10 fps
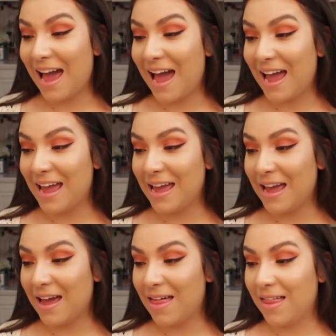
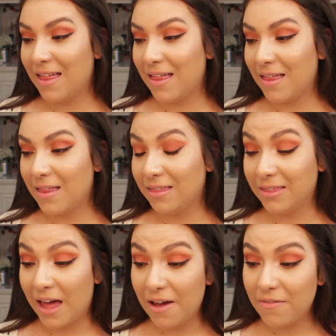I
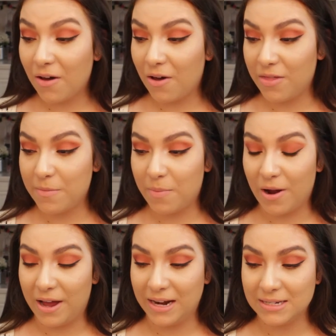love all the
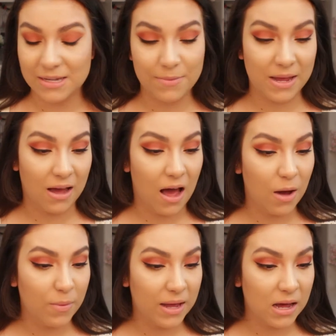products that we
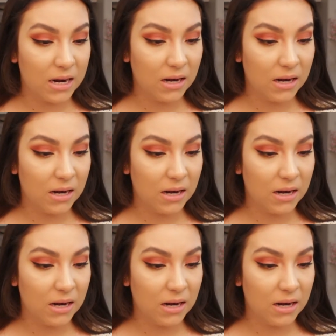got. We got a